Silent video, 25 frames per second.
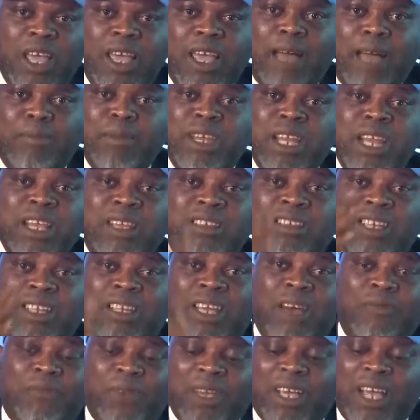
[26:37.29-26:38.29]
I mean,
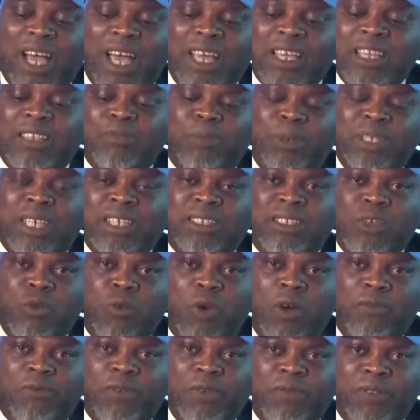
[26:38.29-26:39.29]
South Africa is budgeting
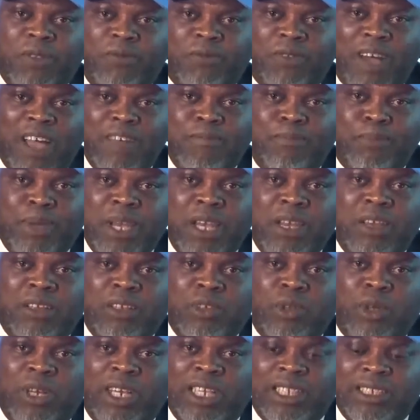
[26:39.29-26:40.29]
$155
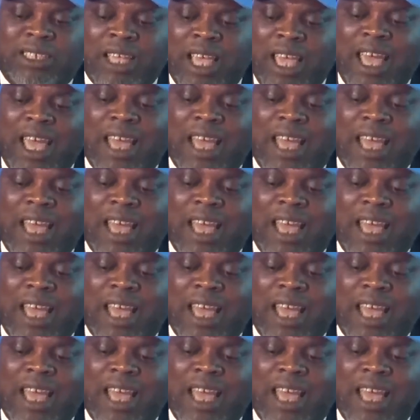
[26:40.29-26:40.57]
billion,